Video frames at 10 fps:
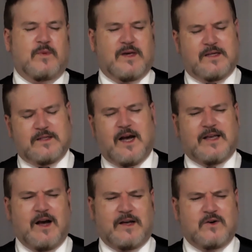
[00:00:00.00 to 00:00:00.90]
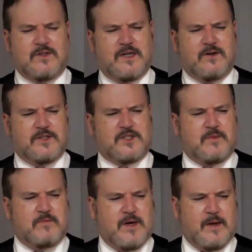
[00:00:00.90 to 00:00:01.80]
Because I could tell the
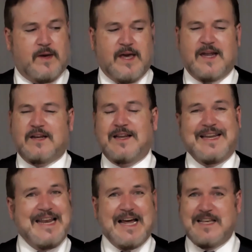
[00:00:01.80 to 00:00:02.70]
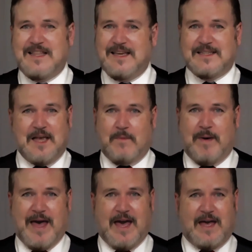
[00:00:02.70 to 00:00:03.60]
Jim Beam. Again, none of these are
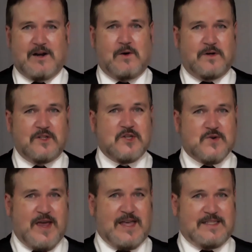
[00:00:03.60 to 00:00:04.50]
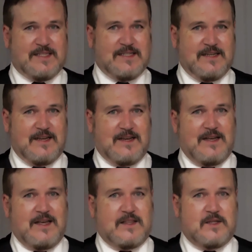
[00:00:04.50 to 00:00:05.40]
bad. I want to stress
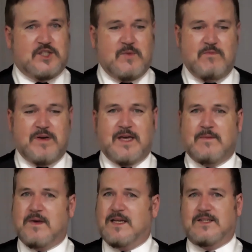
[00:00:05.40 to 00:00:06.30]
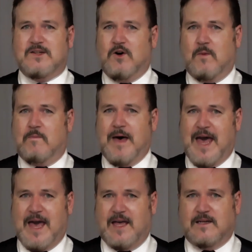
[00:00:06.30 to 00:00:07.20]
the Jim Beam is not
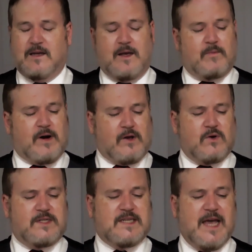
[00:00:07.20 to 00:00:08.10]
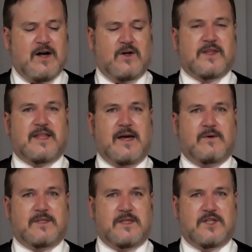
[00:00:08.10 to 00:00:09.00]
bad, but I could tell that
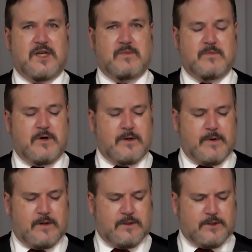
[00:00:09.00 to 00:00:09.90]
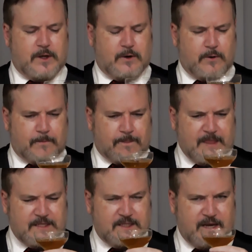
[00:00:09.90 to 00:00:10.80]
that was the cheaper bourbon. So
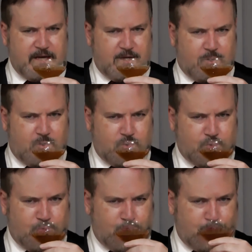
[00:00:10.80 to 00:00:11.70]
this is the 8-year-old.